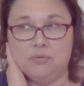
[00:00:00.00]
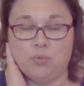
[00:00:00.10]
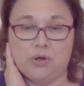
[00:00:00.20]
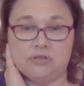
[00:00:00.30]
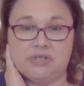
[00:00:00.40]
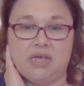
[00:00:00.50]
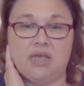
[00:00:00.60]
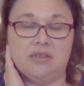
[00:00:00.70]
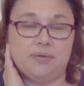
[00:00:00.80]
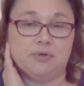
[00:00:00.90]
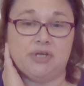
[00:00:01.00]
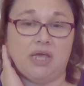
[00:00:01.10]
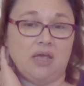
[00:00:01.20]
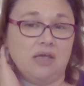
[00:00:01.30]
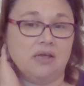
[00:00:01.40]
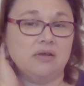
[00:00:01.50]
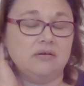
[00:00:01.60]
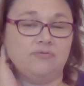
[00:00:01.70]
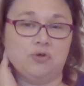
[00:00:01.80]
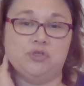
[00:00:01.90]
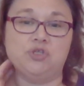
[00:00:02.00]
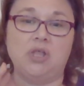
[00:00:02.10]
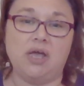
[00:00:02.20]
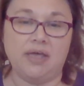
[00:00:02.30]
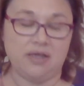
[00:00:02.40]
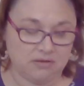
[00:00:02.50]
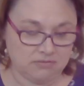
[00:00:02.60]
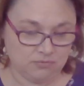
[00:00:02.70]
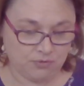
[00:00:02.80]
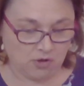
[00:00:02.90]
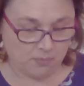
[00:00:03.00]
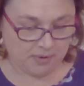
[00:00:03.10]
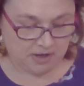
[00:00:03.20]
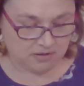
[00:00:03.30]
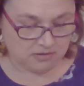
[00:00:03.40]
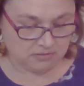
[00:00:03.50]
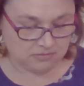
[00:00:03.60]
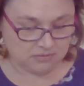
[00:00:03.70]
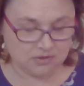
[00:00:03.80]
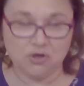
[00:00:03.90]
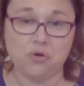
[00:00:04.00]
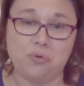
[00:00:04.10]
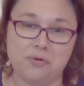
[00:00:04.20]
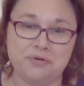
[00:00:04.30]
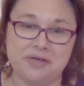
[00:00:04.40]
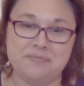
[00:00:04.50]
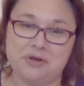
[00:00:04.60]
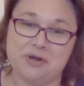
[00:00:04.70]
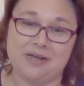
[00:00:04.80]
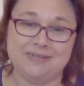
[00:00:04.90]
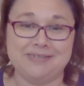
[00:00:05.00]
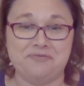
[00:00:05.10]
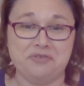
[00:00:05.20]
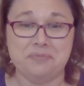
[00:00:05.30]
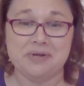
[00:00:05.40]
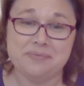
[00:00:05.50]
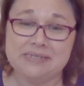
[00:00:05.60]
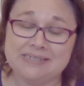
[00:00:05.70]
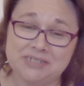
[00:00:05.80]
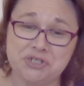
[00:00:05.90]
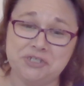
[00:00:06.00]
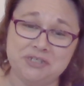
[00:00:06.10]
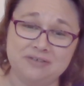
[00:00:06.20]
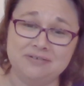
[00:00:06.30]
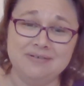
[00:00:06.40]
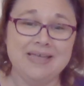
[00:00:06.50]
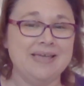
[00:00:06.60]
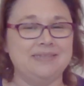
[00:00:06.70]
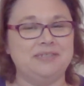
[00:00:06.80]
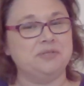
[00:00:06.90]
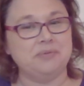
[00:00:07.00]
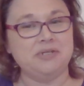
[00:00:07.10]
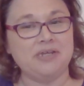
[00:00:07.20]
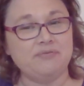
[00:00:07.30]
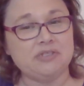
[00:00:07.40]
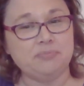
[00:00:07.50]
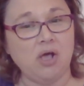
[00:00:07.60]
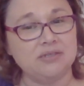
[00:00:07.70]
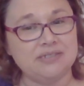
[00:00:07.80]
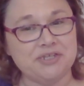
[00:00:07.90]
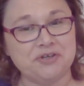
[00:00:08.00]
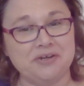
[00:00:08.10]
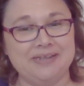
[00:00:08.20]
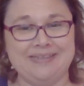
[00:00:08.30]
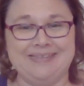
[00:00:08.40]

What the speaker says: Memorial Day, Labor Day, 4th of July, with all my quote Americana stuff that I'm going to be stitching too, since I'm going to have a smalls year.